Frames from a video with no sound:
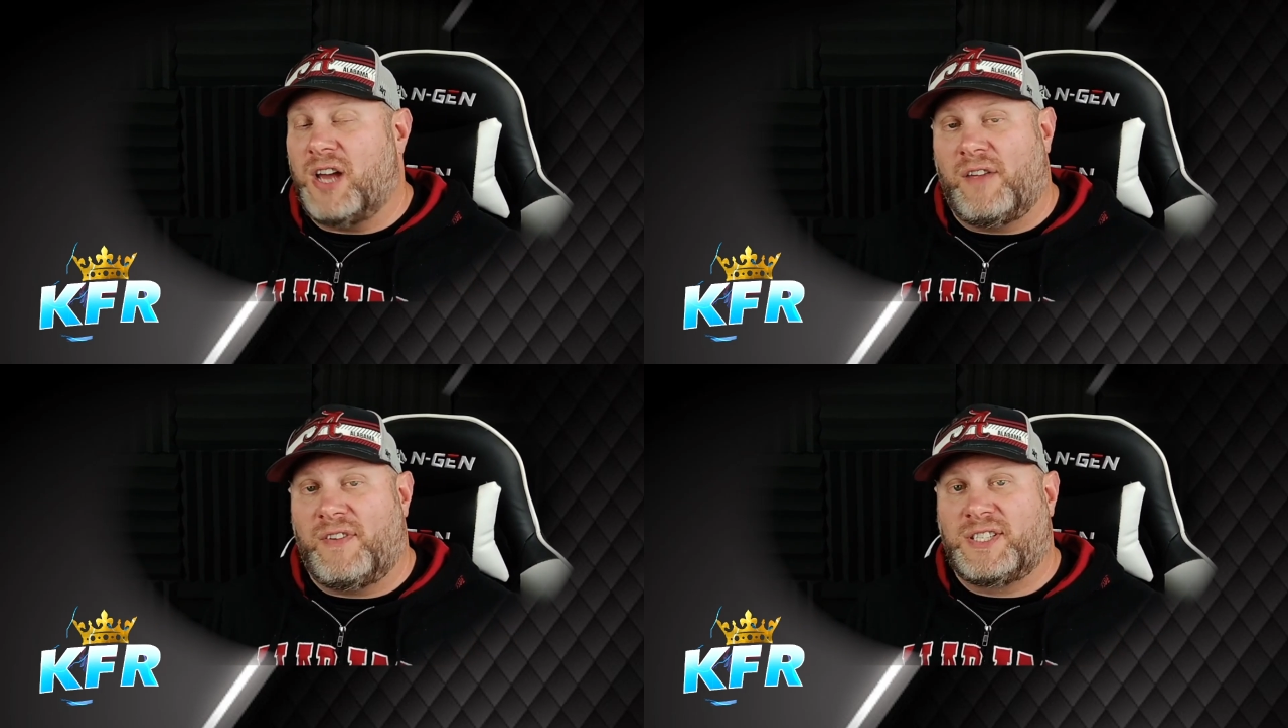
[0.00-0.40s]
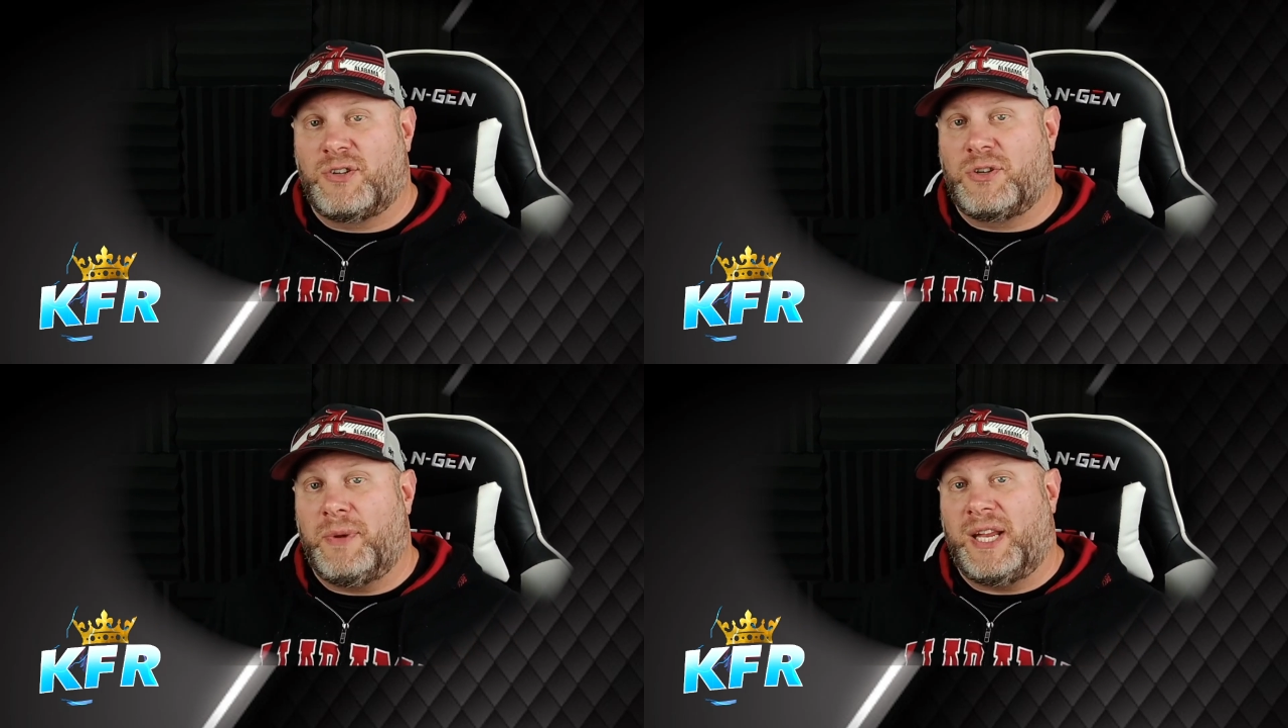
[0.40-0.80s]
to all of our
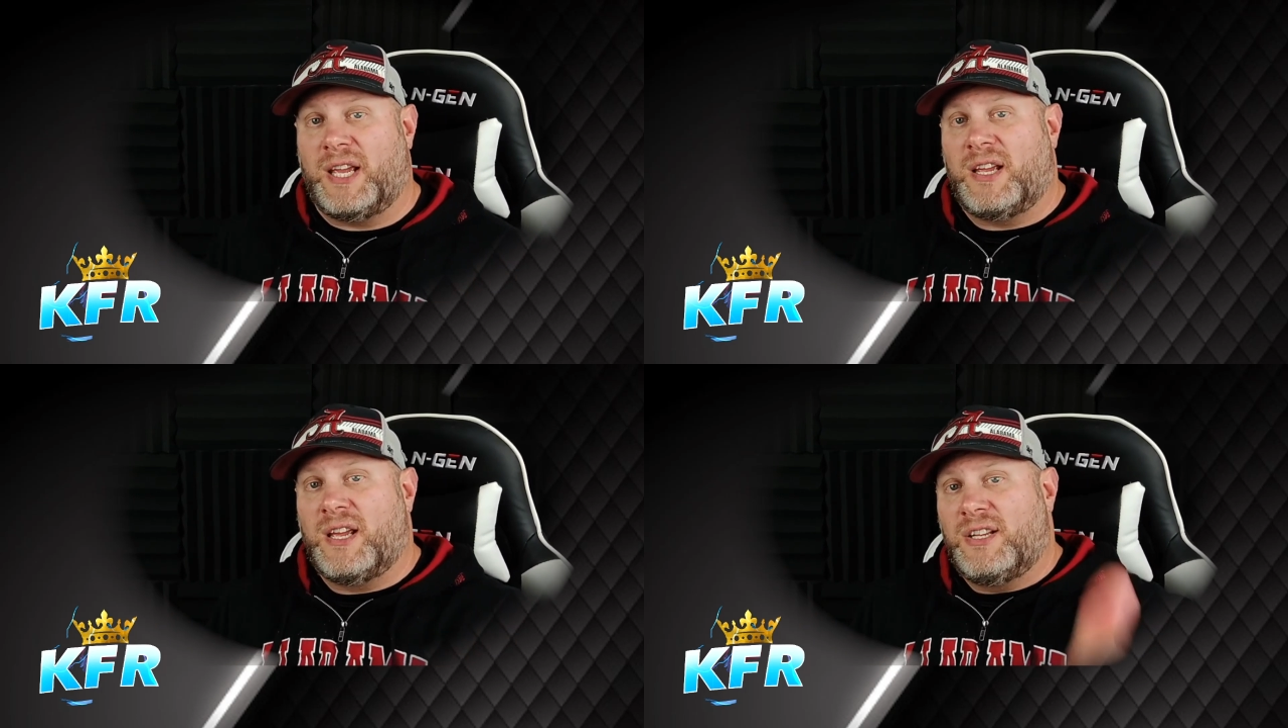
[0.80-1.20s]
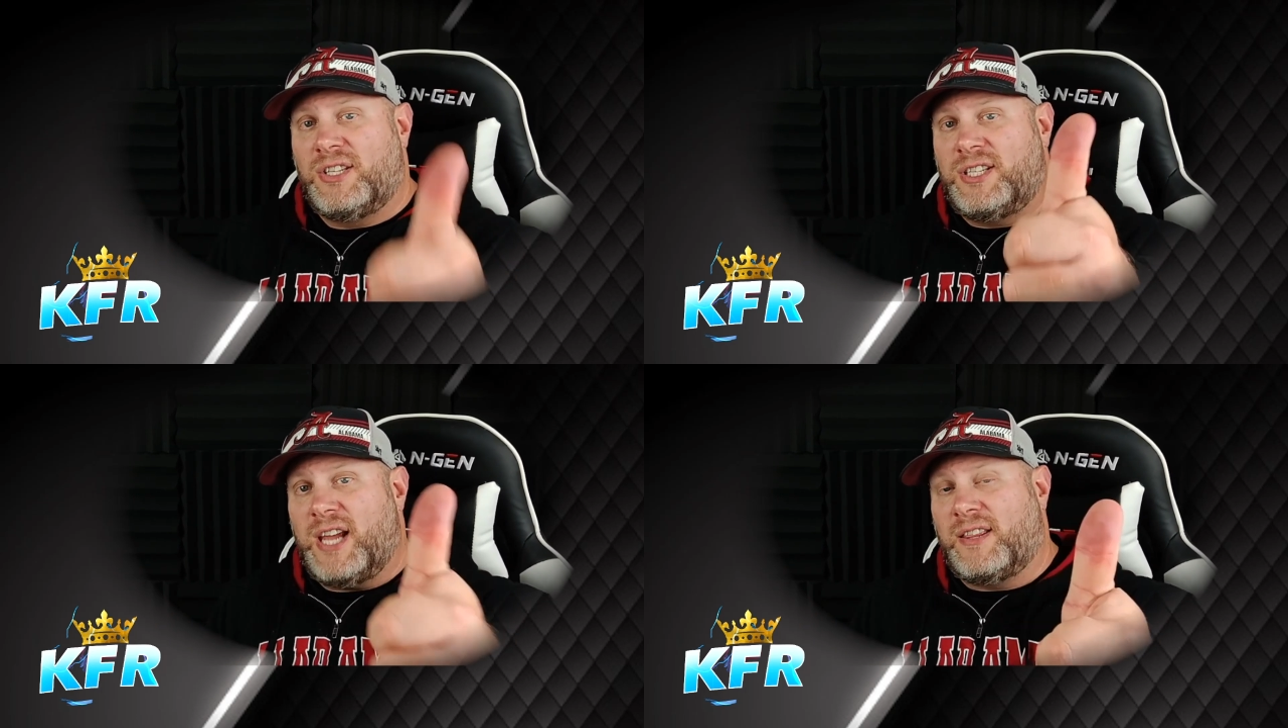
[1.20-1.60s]
social media
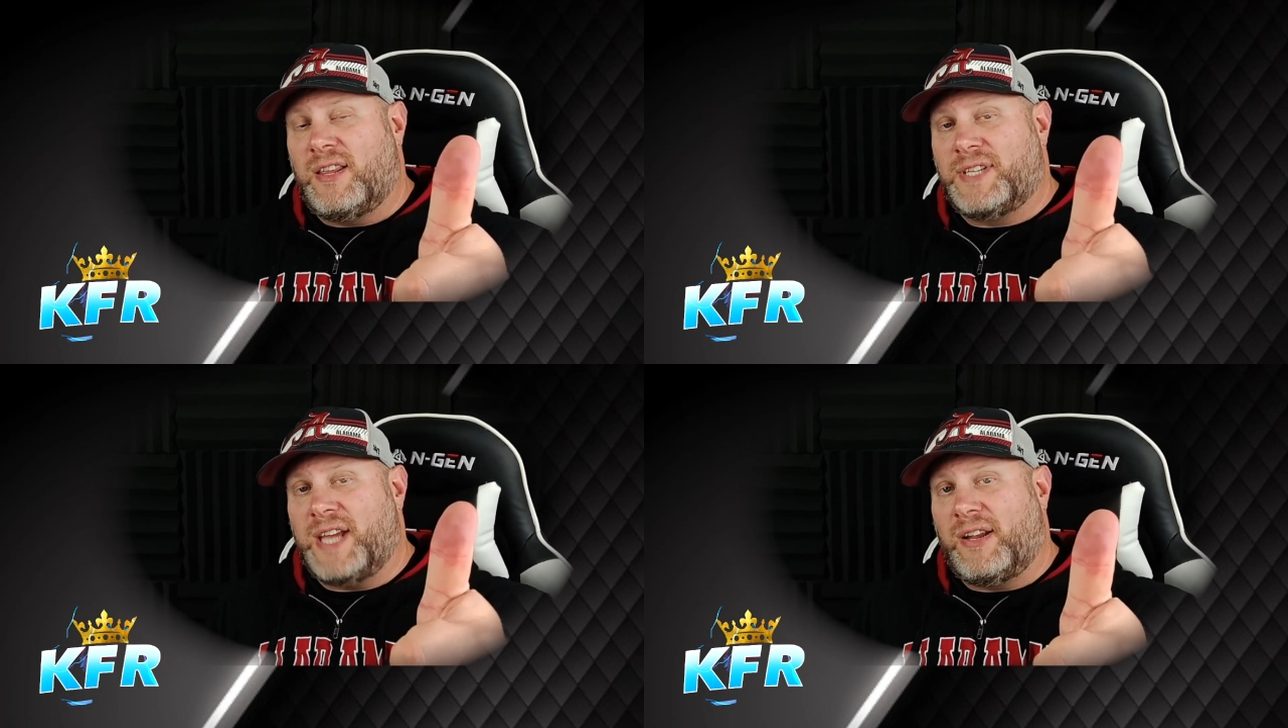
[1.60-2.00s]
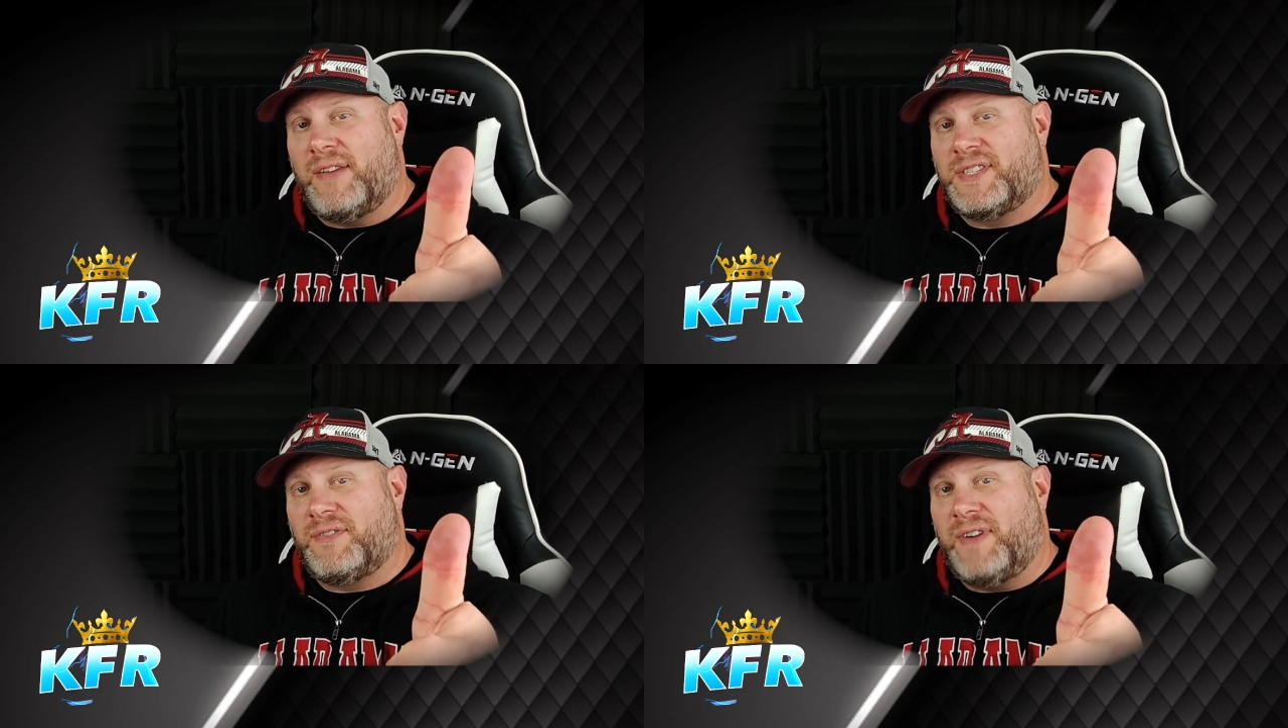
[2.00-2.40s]
check those out.
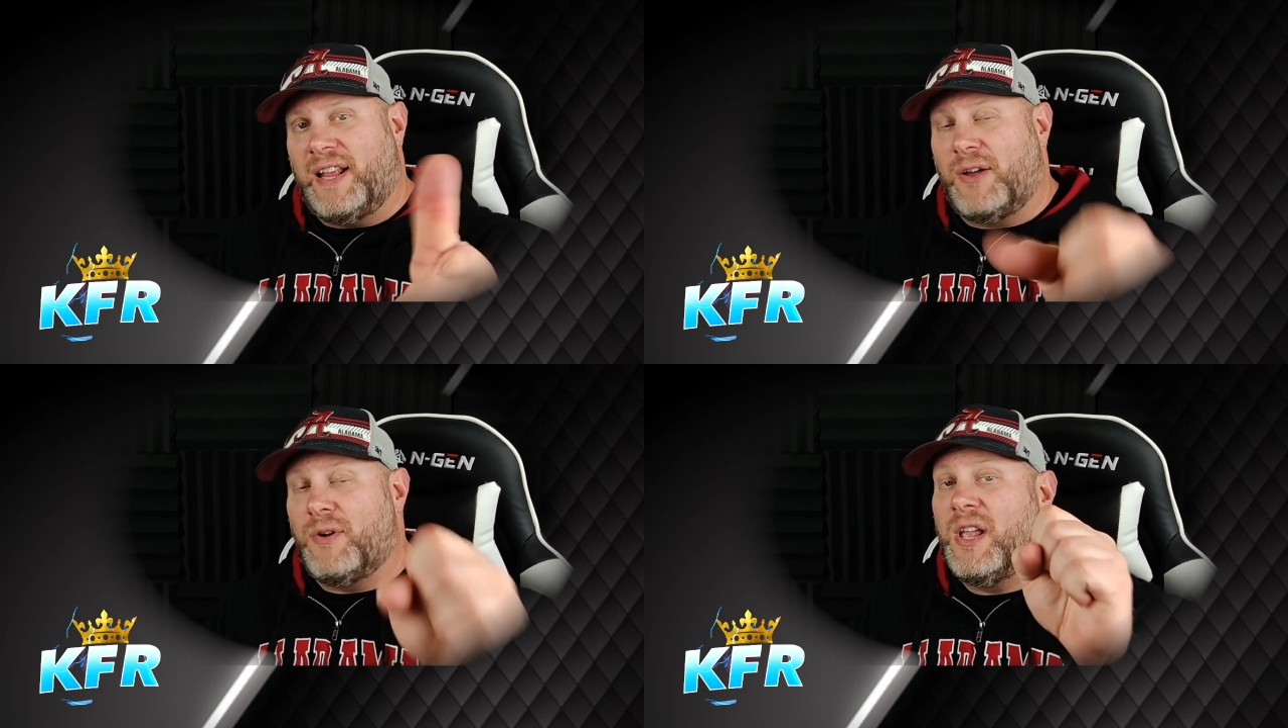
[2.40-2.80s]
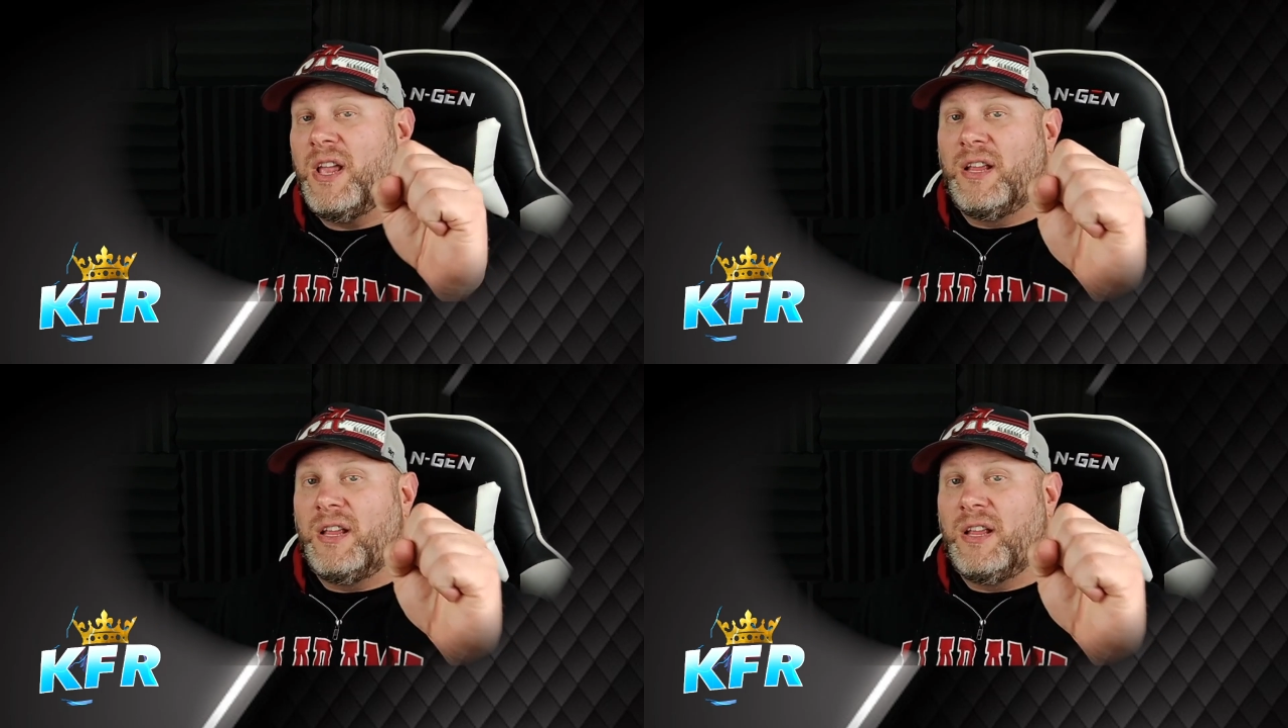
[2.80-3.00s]
Give us a follow.